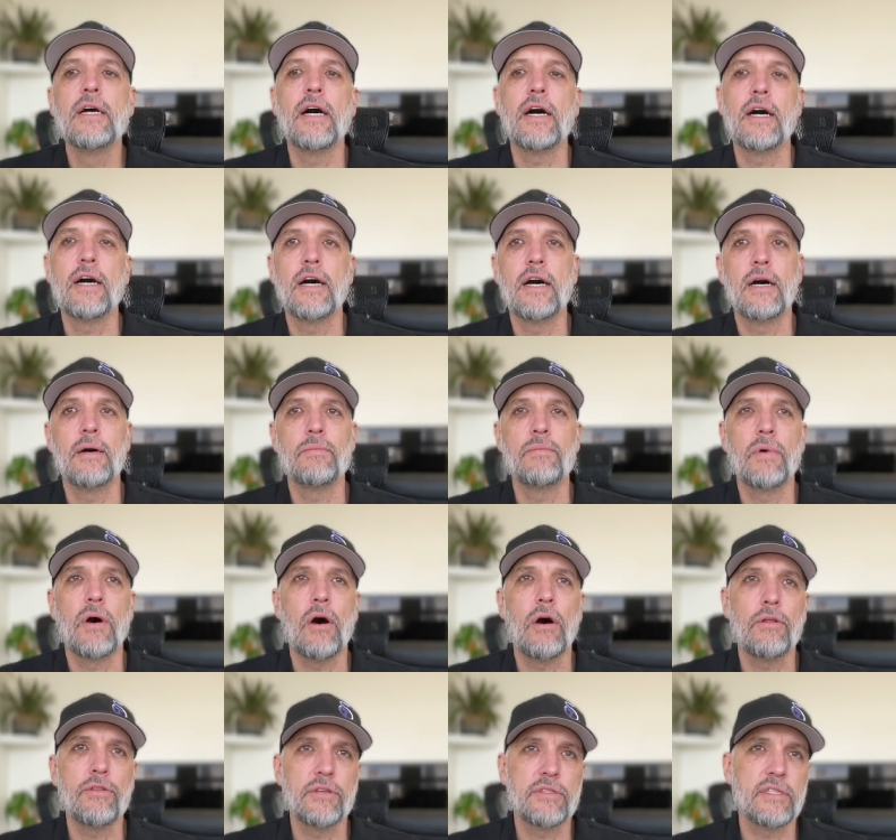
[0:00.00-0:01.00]
um,
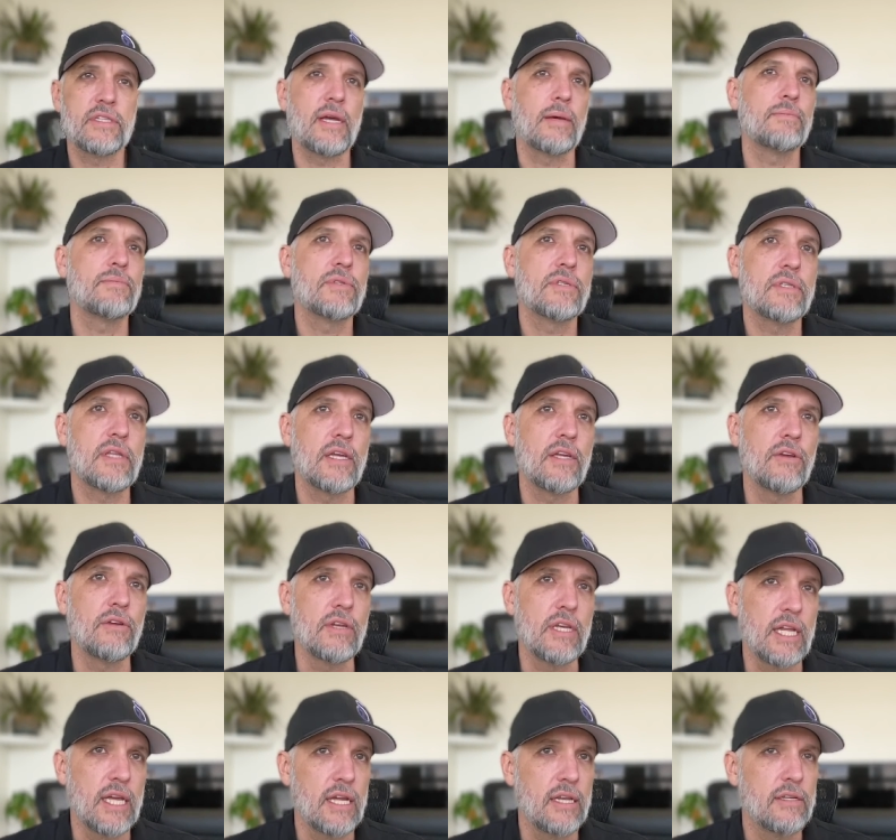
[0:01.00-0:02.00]
all the steps that you
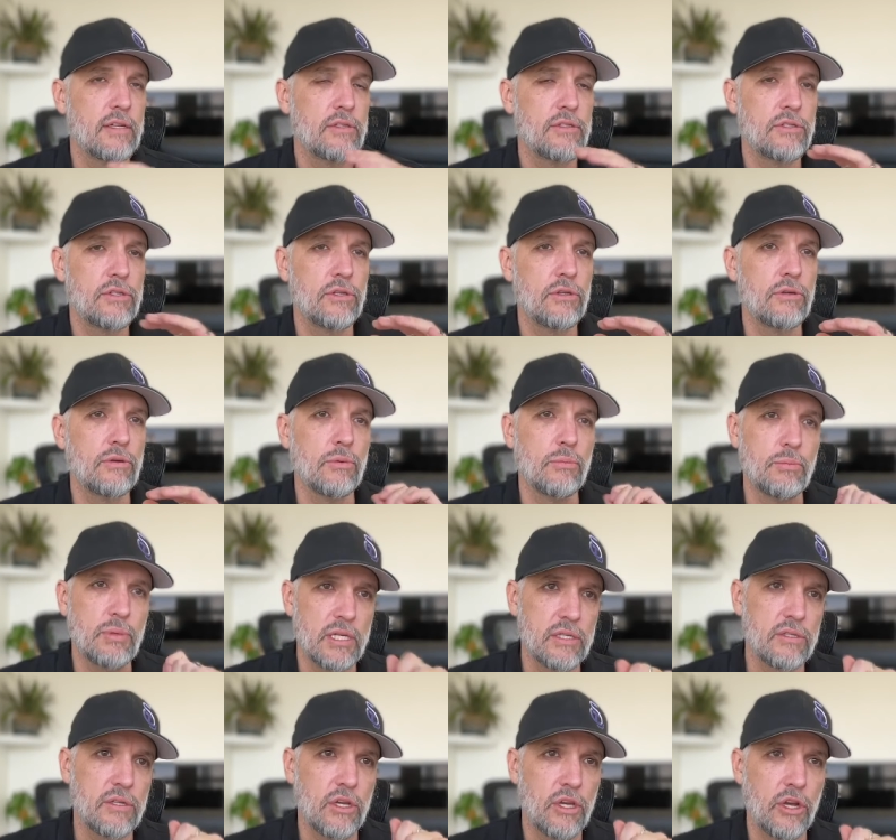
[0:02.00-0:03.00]
need to
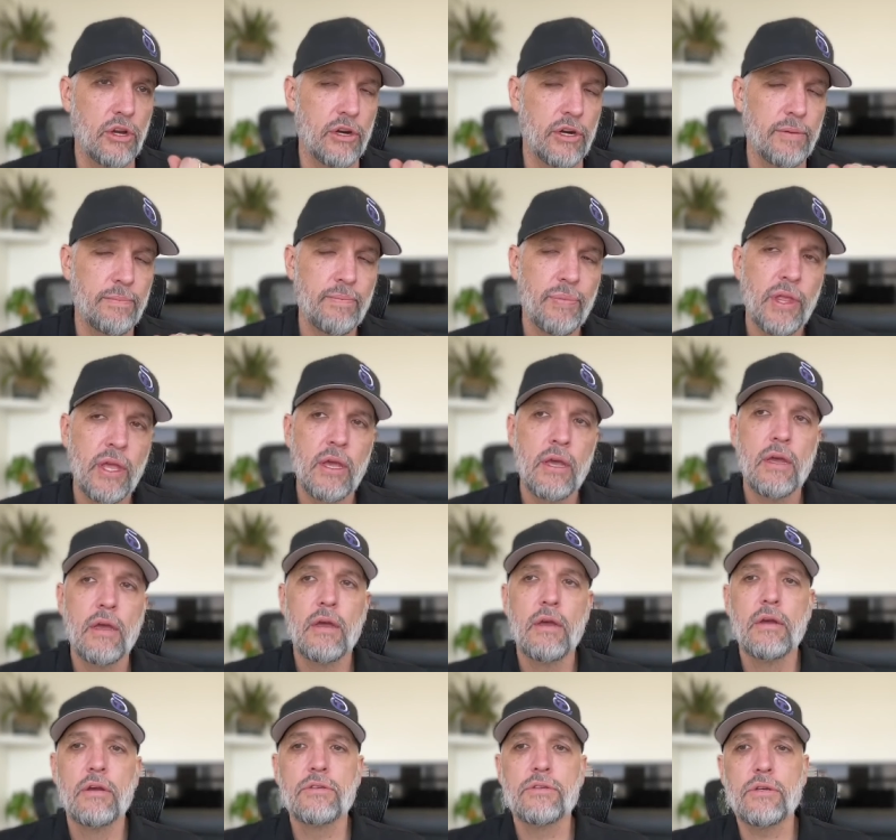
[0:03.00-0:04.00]
be secure.
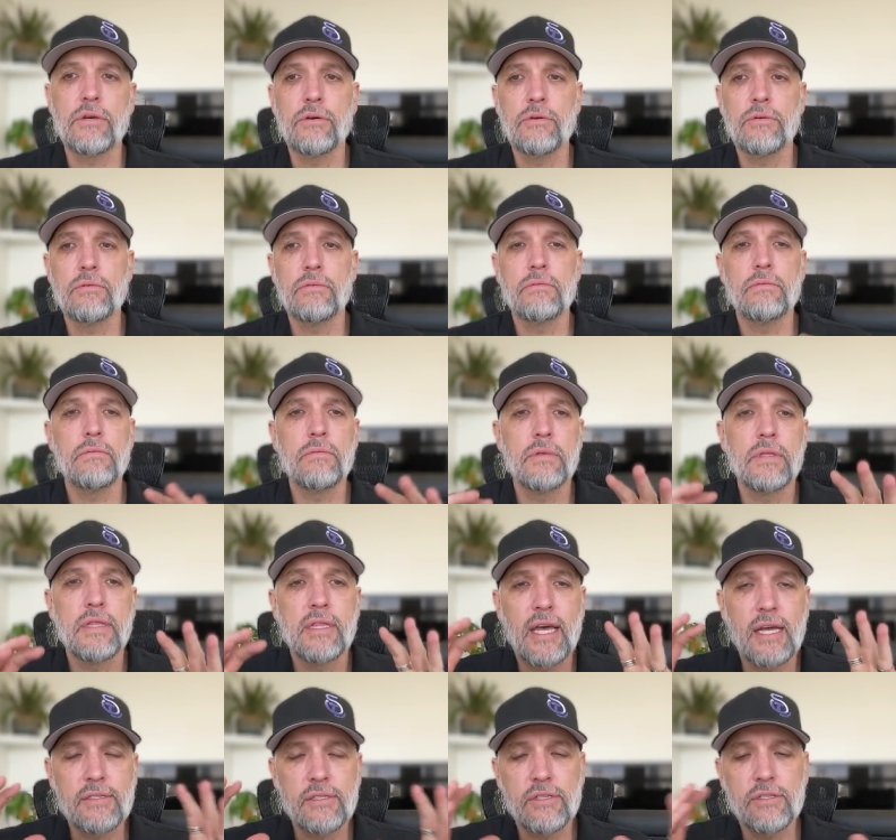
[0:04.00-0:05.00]
So
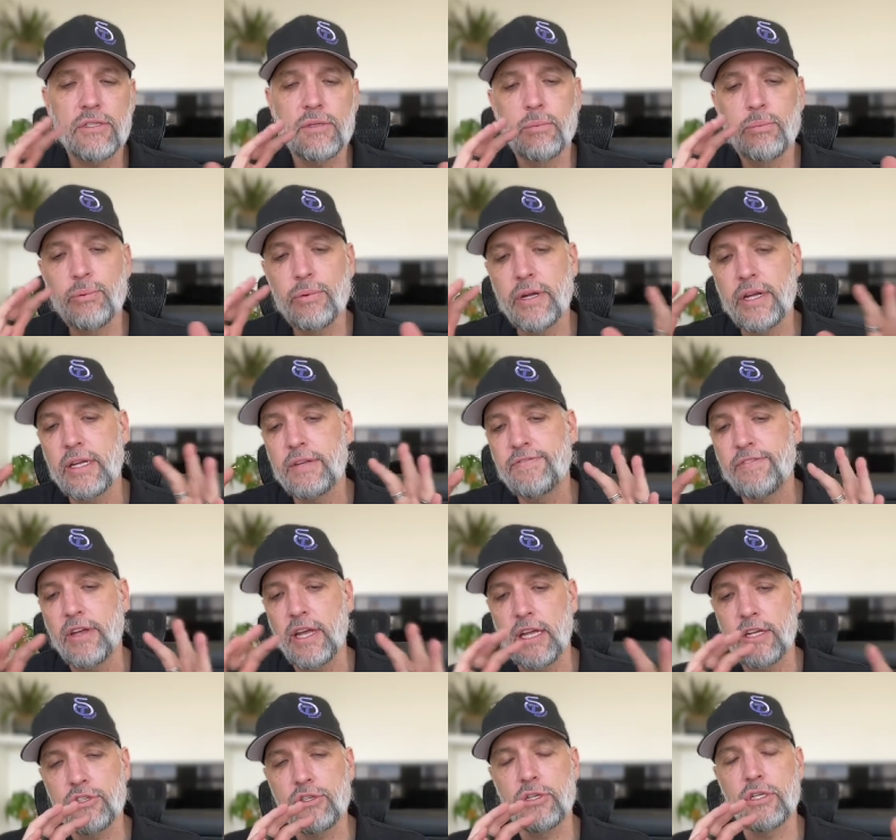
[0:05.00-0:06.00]
that's just a brief
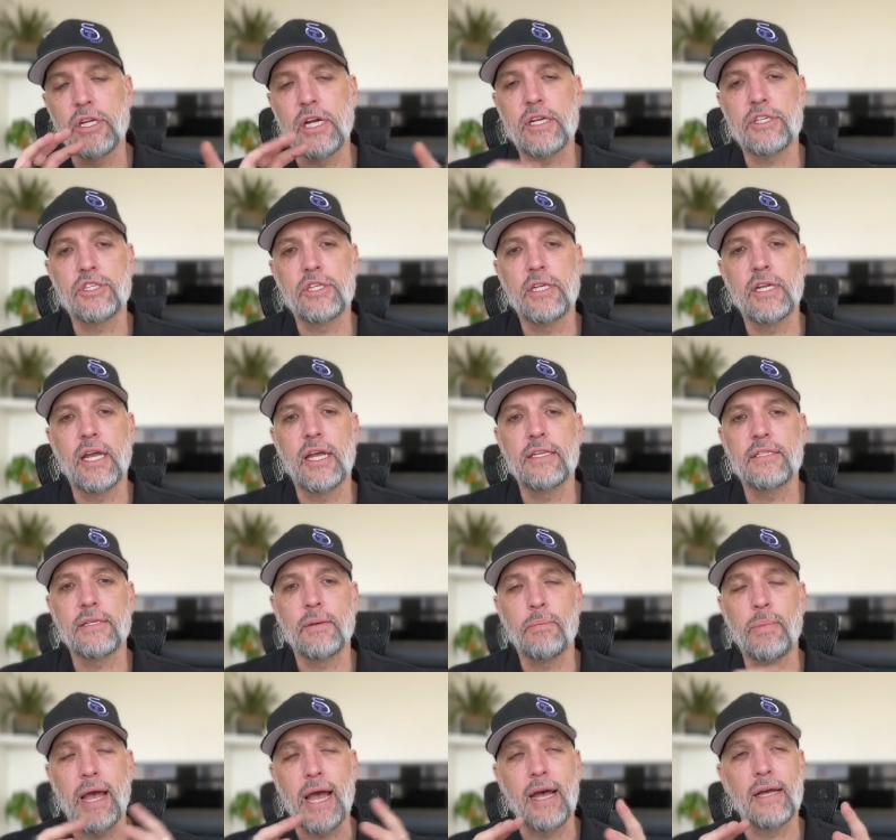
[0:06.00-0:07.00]
introduction into
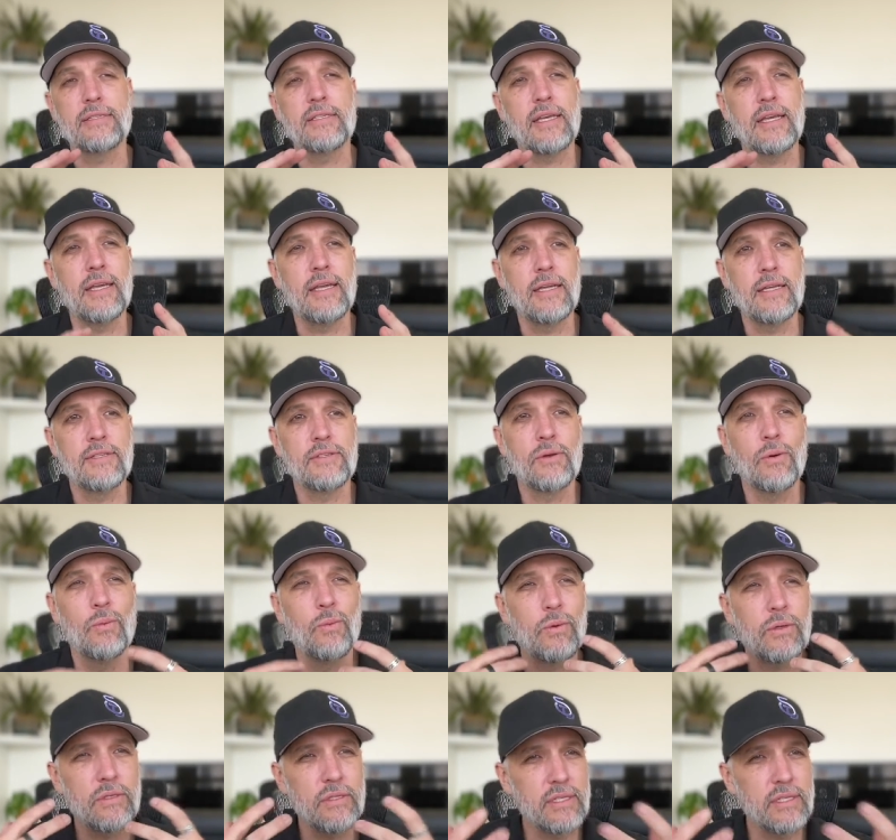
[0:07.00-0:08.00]
passkeys. We'll